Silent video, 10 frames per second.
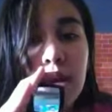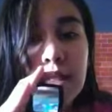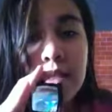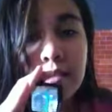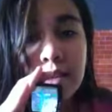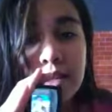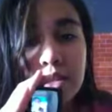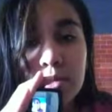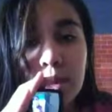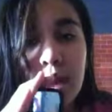And then right
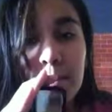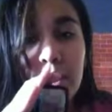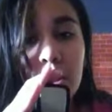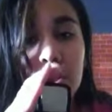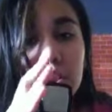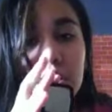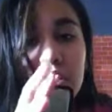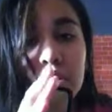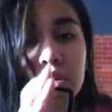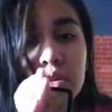there's my iPod.
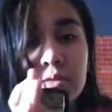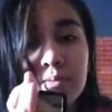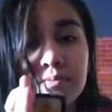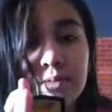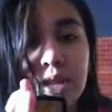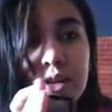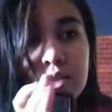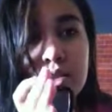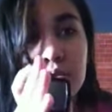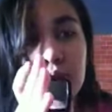That
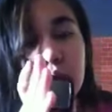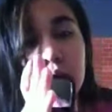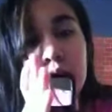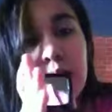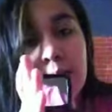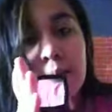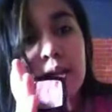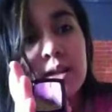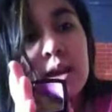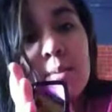is so cool. And
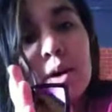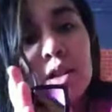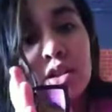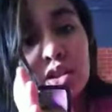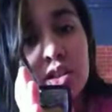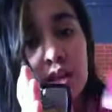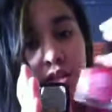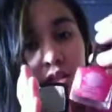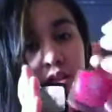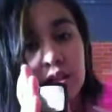my nail polish is
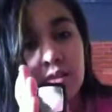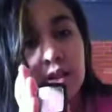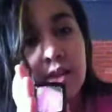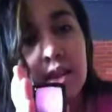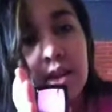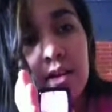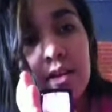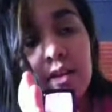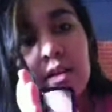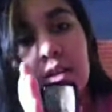actually like right
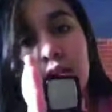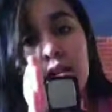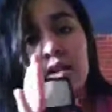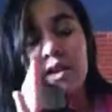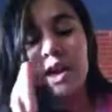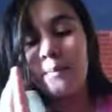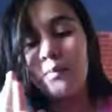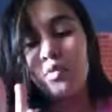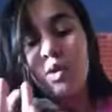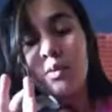there. Okay,
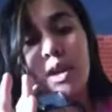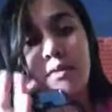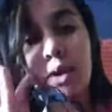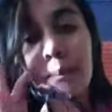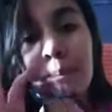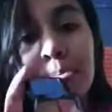well, whatever.